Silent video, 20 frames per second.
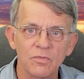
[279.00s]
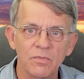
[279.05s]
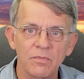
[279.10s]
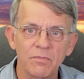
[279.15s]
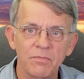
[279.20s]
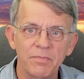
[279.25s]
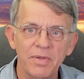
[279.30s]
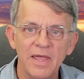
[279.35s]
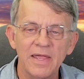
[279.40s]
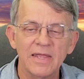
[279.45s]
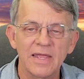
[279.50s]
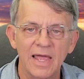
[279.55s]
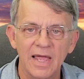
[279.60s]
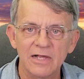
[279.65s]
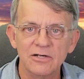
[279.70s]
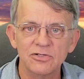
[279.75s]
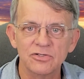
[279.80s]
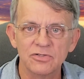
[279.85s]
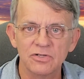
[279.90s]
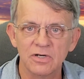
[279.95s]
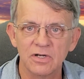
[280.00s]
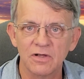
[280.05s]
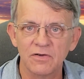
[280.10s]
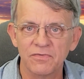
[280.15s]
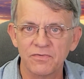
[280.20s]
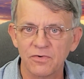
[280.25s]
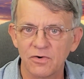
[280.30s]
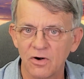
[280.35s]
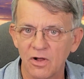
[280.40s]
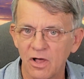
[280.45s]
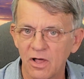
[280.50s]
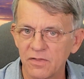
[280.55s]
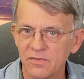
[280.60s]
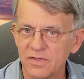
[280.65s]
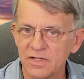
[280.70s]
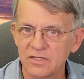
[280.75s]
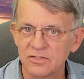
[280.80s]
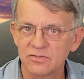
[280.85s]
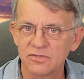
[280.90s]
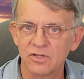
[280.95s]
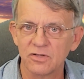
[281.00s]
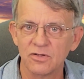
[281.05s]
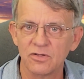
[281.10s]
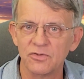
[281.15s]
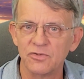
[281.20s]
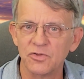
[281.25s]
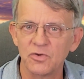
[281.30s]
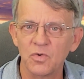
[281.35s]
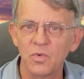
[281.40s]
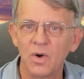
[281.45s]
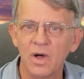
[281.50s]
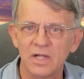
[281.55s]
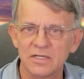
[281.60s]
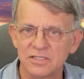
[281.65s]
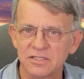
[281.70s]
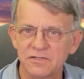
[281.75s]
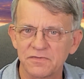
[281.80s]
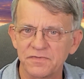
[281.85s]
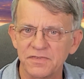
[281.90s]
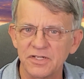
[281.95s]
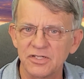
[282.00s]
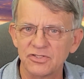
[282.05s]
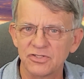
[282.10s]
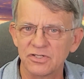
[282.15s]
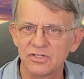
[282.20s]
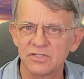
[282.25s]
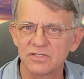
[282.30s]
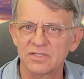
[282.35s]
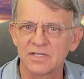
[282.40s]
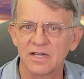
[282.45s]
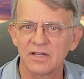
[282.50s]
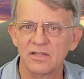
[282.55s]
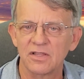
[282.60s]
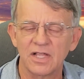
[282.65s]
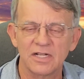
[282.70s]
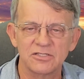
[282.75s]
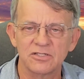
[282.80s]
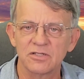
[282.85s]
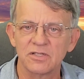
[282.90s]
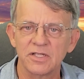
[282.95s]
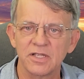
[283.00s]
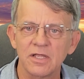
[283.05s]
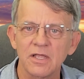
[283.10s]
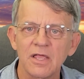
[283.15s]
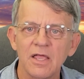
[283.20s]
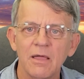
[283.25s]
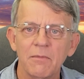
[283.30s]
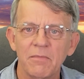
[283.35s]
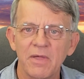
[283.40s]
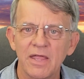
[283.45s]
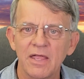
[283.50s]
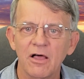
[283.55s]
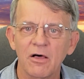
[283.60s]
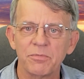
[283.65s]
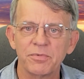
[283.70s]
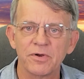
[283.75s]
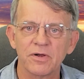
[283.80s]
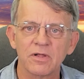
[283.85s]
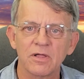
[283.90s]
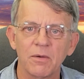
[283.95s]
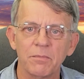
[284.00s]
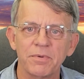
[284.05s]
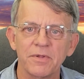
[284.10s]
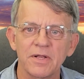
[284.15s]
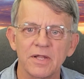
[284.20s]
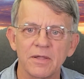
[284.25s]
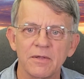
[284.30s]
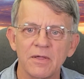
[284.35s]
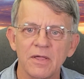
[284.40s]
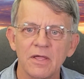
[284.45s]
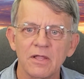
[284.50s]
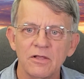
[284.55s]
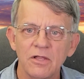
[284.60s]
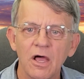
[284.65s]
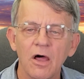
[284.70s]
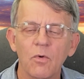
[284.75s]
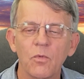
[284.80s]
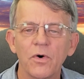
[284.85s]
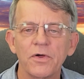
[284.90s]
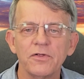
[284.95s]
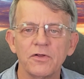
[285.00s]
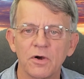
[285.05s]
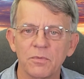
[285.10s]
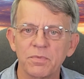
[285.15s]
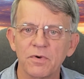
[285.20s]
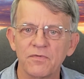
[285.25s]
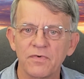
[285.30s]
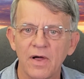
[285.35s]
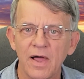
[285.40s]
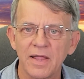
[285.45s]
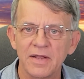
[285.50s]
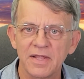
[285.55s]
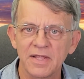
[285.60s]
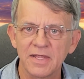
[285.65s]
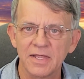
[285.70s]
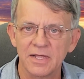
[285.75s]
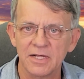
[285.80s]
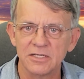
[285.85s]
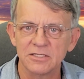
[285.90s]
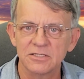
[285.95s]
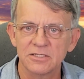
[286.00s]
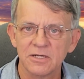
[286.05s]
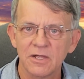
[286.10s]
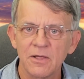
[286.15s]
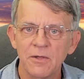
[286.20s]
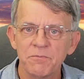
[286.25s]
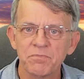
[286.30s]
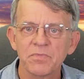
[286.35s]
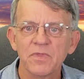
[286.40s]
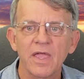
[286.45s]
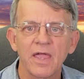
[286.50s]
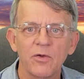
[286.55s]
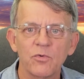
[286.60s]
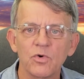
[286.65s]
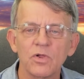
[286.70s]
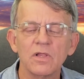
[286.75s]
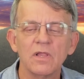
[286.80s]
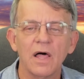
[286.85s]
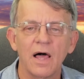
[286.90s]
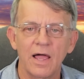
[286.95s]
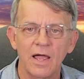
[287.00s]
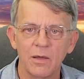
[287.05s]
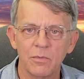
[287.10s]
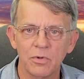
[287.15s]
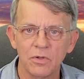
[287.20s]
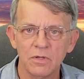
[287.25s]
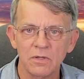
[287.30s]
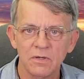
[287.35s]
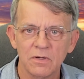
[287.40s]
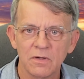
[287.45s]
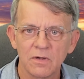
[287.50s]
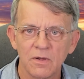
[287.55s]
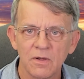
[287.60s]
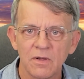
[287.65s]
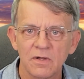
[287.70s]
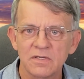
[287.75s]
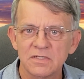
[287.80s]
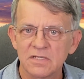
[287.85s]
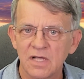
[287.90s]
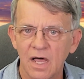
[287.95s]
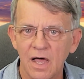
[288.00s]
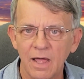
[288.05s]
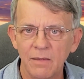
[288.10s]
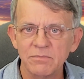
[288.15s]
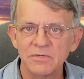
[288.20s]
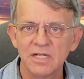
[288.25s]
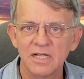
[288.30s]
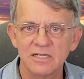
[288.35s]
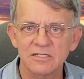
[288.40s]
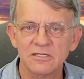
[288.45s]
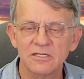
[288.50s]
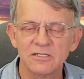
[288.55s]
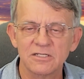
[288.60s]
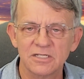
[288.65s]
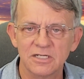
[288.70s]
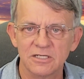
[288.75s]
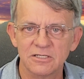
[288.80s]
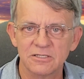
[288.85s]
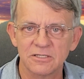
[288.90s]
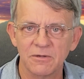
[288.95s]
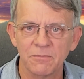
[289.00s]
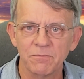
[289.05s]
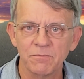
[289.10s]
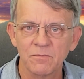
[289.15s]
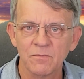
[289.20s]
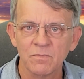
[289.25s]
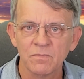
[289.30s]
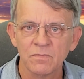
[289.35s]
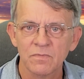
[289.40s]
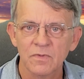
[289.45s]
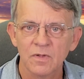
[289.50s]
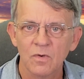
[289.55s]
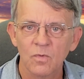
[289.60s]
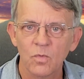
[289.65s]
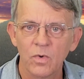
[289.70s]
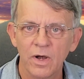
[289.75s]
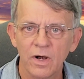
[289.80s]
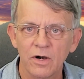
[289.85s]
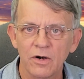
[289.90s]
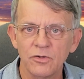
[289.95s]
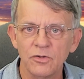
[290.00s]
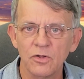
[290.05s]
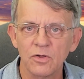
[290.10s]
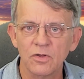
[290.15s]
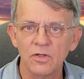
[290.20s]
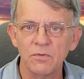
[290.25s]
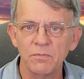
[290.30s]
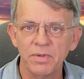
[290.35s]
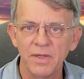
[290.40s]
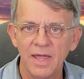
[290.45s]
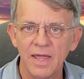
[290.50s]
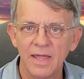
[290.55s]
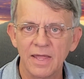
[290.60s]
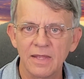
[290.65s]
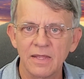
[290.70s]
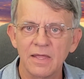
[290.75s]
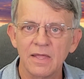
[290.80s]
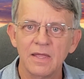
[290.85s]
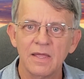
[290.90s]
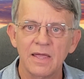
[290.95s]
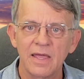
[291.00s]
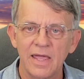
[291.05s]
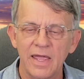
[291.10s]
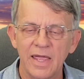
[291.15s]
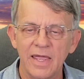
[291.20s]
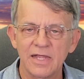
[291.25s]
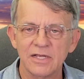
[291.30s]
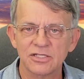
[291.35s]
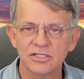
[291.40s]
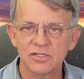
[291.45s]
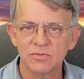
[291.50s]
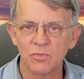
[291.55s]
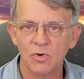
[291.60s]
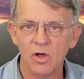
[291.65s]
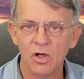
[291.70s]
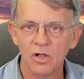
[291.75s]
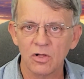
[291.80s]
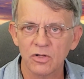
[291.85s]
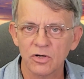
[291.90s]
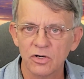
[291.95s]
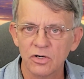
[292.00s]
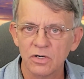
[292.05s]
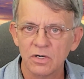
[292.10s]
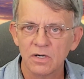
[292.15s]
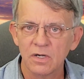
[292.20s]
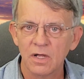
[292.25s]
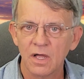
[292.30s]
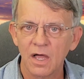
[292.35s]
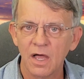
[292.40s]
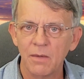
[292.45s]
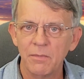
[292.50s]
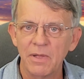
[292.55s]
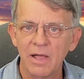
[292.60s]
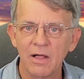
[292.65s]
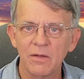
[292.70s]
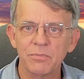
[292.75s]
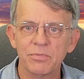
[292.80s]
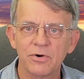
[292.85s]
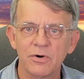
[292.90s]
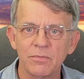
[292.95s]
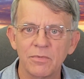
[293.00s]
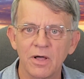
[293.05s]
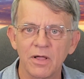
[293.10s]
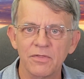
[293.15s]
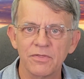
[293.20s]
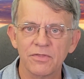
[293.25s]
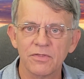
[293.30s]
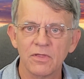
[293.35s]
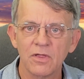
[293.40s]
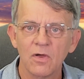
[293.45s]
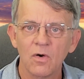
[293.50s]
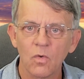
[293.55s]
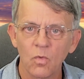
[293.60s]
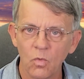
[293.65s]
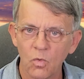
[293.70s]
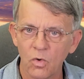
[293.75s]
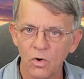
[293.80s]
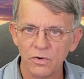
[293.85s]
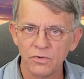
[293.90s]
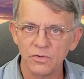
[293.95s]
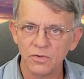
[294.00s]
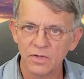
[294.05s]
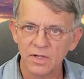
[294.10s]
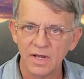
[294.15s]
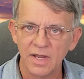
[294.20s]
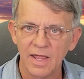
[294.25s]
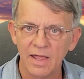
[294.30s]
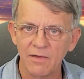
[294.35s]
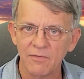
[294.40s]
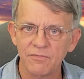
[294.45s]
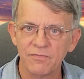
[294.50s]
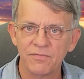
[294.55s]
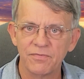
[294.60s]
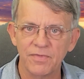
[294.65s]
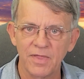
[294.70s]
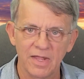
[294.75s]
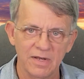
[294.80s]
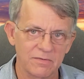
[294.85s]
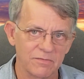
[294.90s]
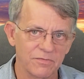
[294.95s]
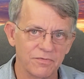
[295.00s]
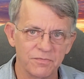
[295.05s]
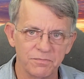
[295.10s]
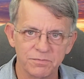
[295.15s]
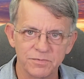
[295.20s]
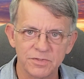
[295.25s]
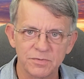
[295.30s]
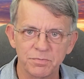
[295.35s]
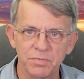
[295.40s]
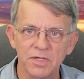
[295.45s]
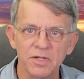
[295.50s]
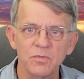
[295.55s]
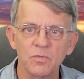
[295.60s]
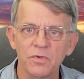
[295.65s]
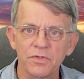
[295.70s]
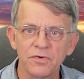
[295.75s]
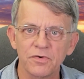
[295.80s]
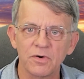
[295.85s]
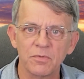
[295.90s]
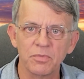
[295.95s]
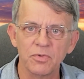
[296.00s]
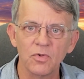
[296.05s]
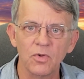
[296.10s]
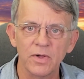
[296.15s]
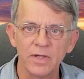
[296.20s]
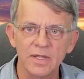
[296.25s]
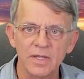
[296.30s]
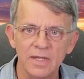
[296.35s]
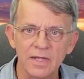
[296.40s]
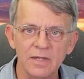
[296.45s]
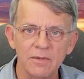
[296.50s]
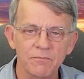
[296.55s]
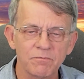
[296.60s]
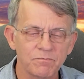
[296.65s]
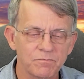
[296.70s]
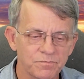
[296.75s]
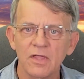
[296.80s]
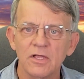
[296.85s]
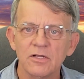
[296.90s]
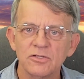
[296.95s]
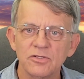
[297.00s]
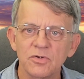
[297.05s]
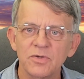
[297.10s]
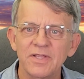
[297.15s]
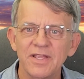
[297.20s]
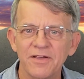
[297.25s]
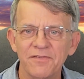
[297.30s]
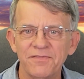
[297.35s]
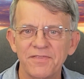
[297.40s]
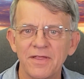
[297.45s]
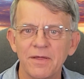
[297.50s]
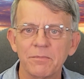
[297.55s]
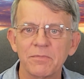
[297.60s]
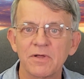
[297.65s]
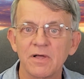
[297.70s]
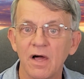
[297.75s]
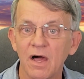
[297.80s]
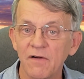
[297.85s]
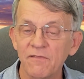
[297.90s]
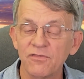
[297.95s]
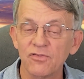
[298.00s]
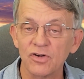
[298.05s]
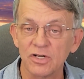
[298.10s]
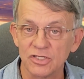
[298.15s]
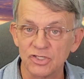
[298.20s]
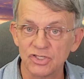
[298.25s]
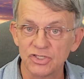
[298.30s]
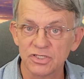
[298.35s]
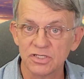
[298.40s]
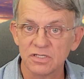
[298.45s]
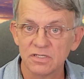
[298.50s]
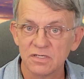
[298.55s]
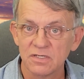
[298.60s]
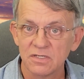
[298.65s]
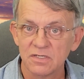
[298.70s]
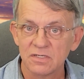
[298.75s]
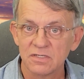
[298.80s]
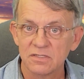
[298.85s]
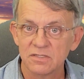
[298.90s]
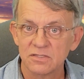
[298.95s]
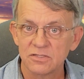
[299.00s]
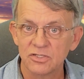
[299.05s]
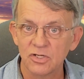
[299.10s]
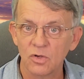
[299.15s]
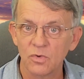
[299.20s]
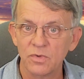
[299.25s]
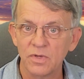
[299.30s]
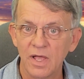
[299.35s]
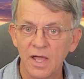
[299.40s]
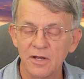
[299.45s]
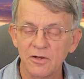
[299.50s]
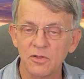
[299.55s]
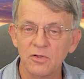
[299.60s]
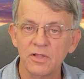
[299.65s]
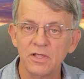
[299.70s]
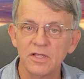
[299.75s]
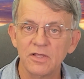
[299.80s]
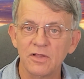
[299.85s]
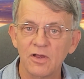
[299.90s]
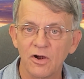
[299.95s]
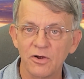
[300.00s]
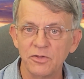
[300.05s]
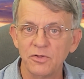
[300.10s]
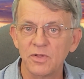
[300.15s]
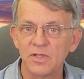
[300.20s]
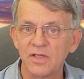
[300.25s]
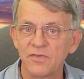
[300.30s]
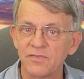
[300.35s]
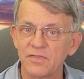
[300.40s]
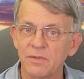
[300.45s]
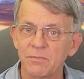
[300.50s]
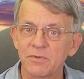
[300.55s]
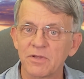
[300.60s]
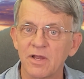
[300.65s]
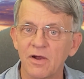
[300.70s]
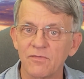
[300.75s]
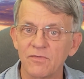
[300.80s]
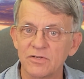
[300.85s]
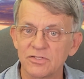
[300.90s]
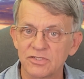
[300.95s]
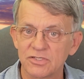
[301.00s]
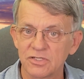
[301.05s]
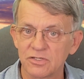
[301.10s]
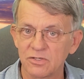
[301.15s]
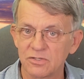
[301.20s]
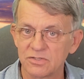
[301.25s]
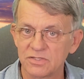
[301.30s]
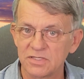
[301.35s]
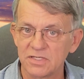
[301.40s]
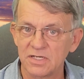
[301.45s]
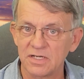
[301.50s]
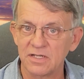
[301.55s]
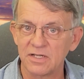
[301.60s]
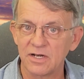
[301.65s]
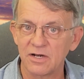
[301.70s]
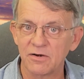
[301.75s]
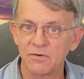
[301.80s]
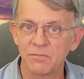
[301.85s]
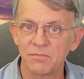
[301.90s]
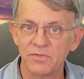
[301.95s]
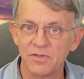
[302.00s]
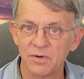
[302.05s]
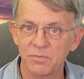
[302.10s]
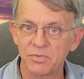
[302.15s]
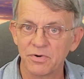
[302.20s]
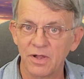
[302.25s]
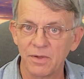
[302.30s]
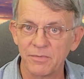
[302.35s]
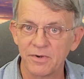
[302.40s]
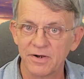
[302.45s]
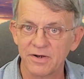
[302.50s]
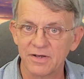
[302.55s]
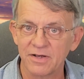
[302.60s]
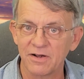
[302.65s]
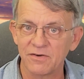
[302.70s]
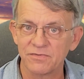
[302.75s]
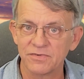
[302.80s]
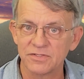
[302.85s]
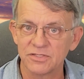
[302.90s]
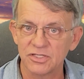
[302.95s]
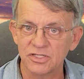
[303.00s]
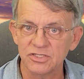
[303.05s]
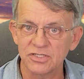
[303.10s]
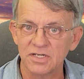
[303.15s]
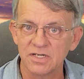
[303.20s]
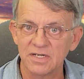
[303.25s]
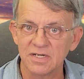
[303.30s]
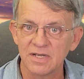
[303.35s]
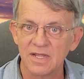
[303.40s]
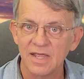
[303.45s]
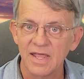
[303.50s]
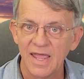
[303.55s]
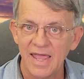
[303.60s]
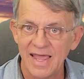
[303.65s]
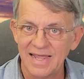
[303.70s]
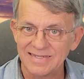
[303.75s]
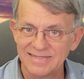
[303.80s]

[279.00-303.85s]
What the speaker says: pay extra for all these little nuanced features that allegedly may help your company. No, what you're providing is a reliable, time-tested system where you can pay a smaller amount per month, or you could have that split with your employee to give them coverage. So not only are you giving them coverage to go see their primary care physician as